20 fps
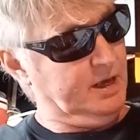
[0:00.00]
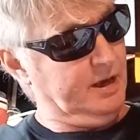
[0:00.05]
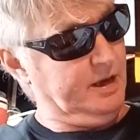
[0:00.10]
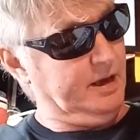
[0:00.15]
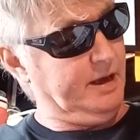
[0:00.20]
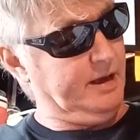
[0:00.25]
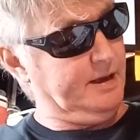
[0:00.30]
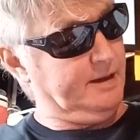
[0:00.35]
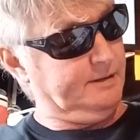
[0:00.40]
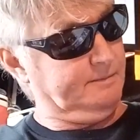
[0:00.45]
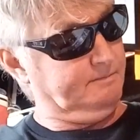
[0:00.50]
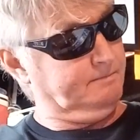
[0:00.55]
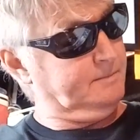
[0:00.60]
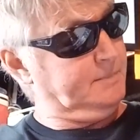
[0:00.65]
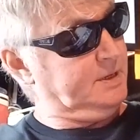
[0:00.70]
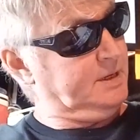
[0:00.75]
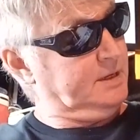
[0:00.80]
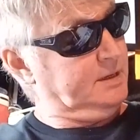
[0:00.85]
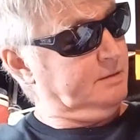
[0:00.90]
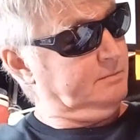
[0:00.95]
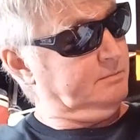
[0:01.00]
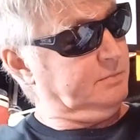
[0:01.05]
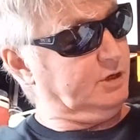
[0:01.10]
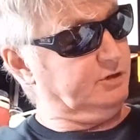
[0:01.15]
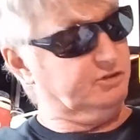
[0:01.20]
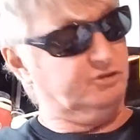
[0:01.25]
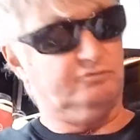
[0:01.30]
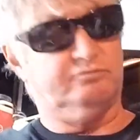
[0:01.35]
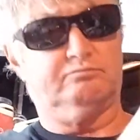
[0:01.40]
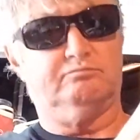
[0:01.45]

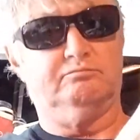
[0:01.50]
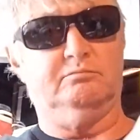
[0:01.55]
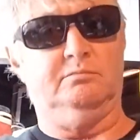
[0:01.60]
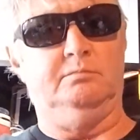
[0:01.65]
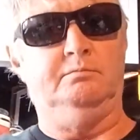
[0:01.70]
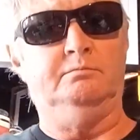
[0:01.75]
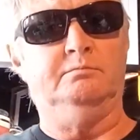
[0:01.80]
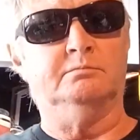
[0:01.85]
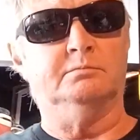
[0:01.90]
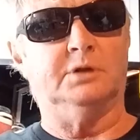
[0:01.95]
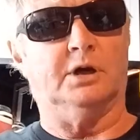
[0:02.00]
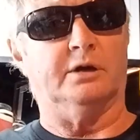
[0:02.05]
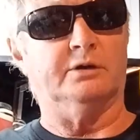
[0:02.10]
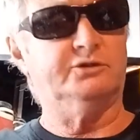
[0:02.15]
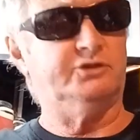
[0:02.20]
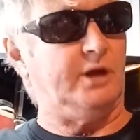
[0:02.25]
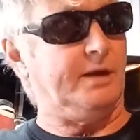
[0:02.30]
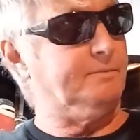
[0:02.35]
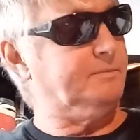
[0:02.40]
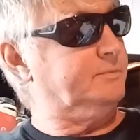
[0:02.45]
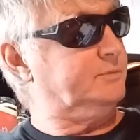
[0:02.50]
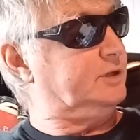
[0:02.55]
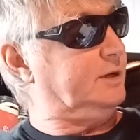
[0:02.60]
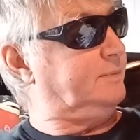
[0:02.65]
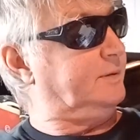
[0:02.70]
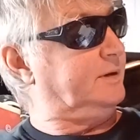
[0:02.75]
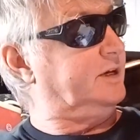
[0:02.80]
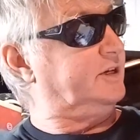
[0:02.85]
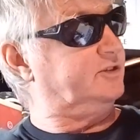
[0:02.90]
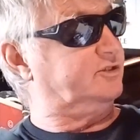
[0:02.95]
because
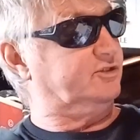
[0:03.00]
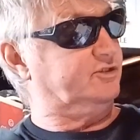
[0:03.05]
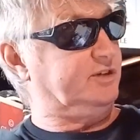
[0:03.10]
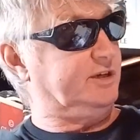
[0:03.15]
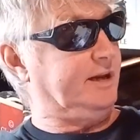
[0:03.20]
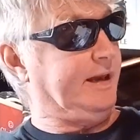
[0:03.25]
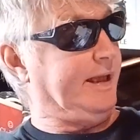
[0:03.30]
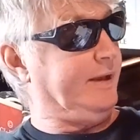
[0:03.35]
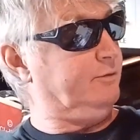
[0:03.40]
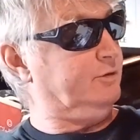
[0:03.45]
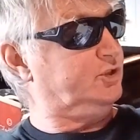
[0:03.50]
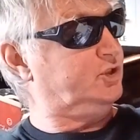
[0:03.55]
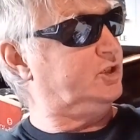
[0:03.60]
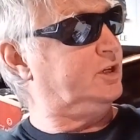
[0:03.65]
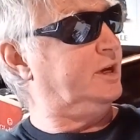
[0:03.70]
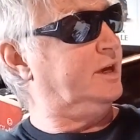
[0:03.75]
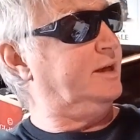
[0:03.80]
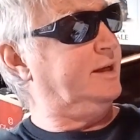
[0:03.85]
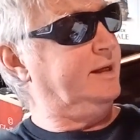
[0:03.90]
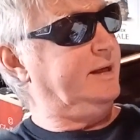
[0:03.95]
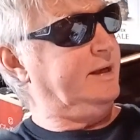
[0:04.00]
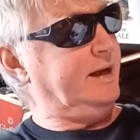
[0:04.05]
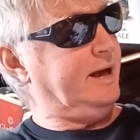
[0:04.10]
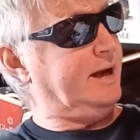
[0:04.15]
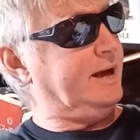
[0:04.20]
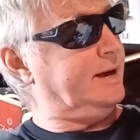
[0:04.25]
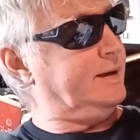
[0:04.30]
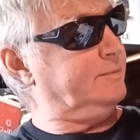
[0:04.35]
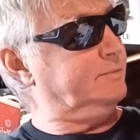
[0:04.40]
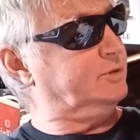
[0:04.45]
Japanese is their language.
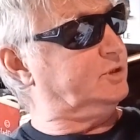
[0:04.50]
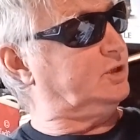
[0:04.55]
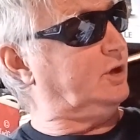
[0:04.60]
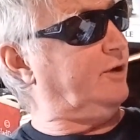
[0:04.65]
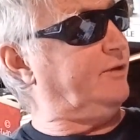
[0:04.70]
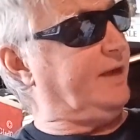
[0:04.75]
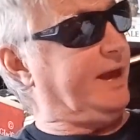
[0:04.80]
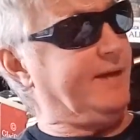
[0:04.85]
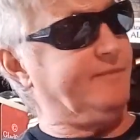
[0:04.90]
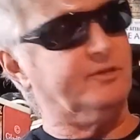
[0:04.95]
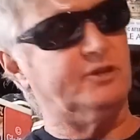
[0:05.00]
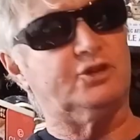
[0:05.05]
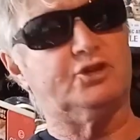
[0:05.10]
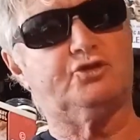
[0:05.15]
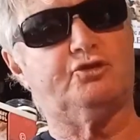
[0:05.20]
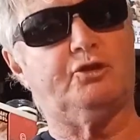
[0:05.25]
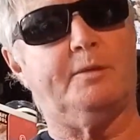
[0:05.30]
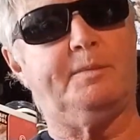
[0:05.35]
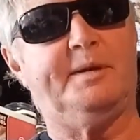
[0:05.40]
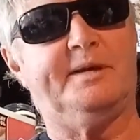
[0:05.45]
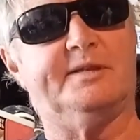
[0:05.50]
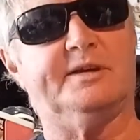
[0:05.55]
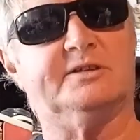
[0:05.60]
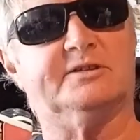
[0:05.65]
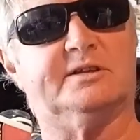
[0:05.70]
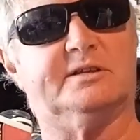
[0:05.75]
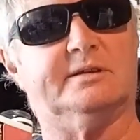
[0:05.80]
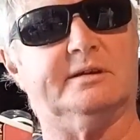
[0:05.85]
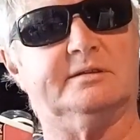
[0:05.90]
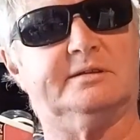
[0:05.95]
So they have this strip here
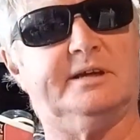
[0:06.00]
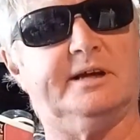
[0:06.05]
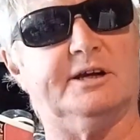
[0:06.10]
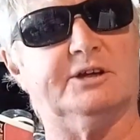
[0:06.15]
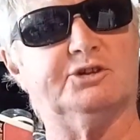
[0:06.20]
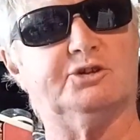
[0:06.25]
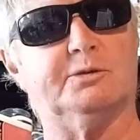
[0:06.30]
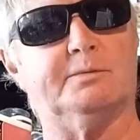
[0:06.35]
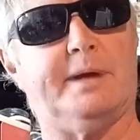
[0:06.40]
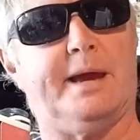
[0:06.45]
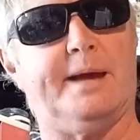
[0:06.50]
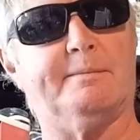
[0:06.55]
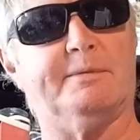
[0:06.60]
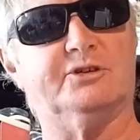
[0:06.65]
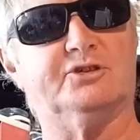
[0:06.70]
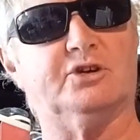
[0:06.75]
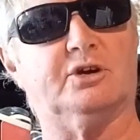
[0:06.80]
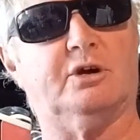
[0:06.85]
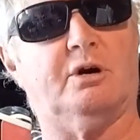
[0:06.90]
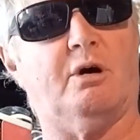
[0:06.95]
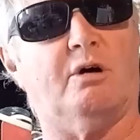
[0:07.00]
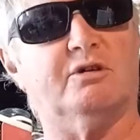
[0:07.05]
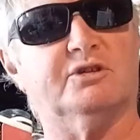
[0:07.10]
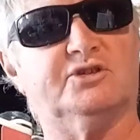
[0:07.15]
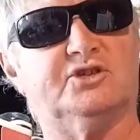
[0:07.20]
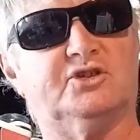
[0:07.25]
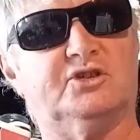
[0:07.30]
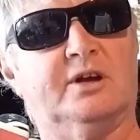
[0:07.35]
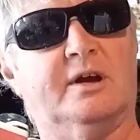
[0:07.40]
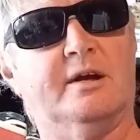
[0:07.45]
that tells them how much it
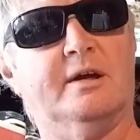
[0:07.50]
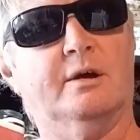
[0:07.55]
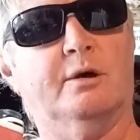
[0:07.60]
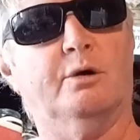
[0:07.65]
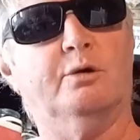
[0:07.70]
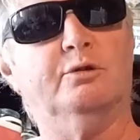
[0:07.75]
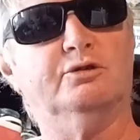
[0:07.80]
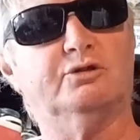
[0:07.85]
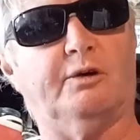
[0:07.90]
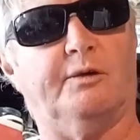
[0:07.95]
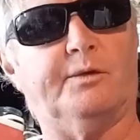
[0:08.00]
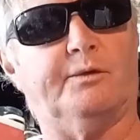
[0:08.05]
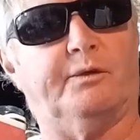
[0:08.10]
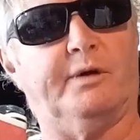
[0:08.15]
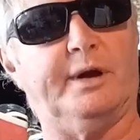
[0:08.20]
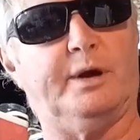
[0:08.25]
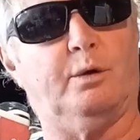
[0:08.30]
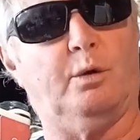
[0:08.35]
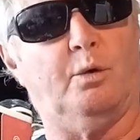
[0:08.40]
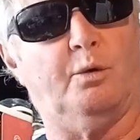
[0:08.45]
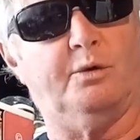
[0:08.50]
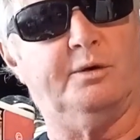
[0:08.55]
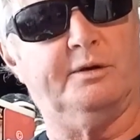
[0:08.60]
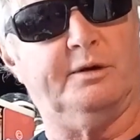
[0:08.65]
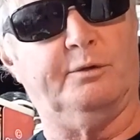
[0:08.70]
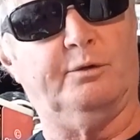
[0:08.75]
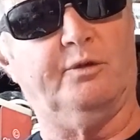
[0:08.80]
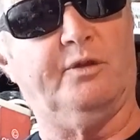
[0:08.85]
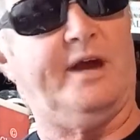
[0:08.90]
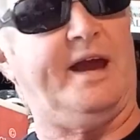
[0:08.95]
cost, who's on the record,
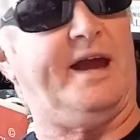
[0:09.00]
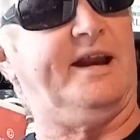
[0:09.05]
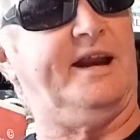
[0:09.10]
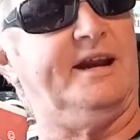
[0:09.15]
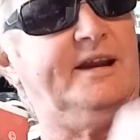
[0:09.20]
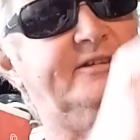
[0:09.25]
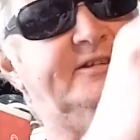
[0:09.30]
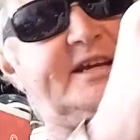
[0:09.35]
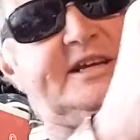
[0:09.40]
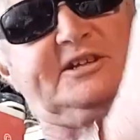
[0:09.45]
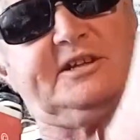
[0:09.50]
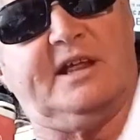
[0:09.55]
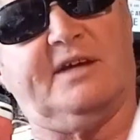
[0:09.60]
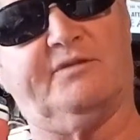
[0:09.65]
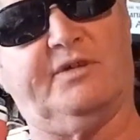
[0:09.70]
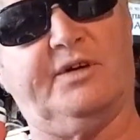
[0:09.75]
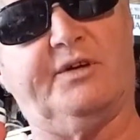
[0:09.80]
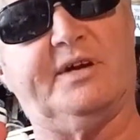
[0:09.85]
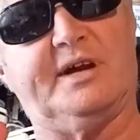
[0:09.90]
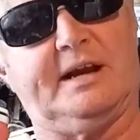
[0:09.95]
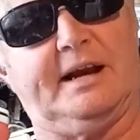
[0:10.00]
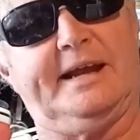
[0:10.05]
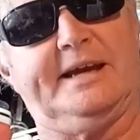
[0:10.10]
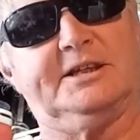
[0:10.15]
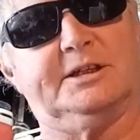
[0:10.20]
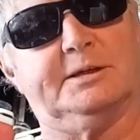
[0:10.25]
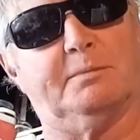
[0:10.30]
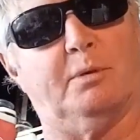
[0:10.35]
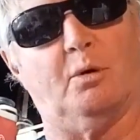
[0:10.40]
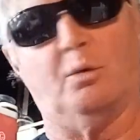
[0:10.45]
and all that. And it's actually very
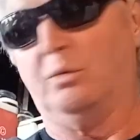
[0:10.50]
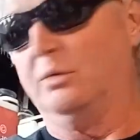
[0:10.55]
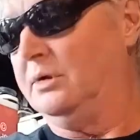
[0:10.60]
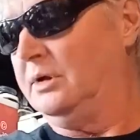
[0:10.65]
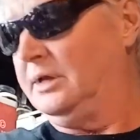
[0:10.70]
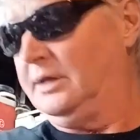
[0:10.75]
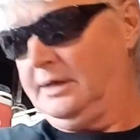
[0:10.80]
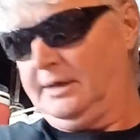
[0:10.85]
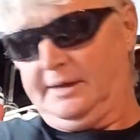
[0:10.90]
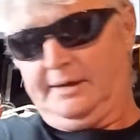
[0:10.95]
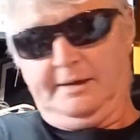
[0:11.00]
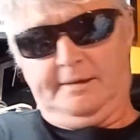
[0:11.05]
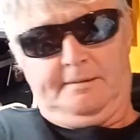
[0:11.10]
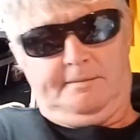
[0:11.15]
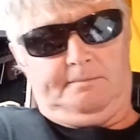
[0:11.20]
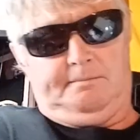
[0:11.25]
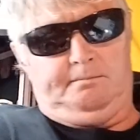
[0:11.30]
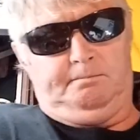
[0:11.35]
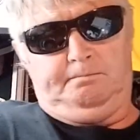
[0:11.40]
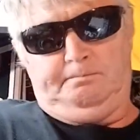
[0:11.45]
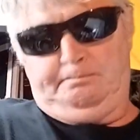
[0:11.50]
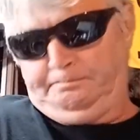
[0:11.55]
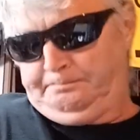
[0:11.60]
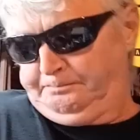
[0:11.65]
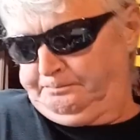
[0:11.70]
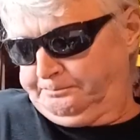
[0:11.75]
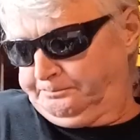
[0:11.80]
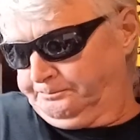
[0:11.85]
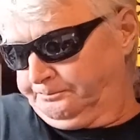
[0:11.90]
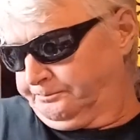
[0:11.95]
collectible. The